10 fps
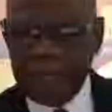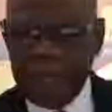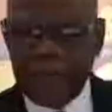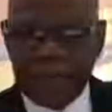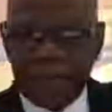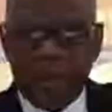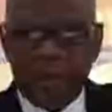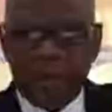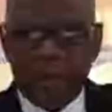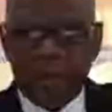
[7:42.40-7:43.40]
to the same
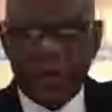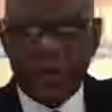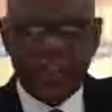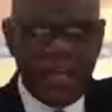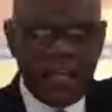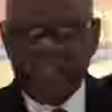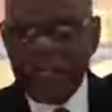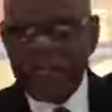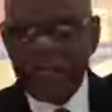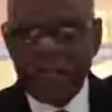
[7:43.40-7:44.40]
person who's
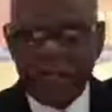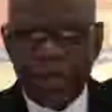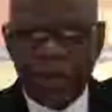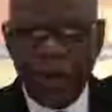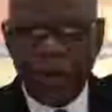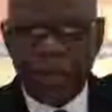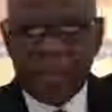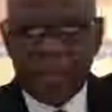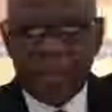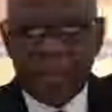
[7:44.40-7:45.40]
changing
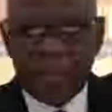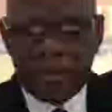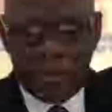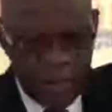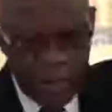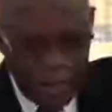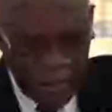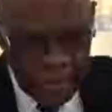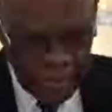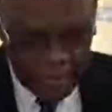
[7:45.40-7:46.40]
laws,
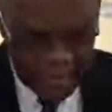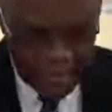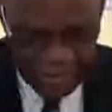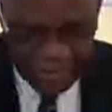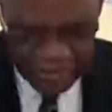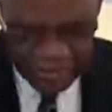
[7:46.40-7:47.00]
it says the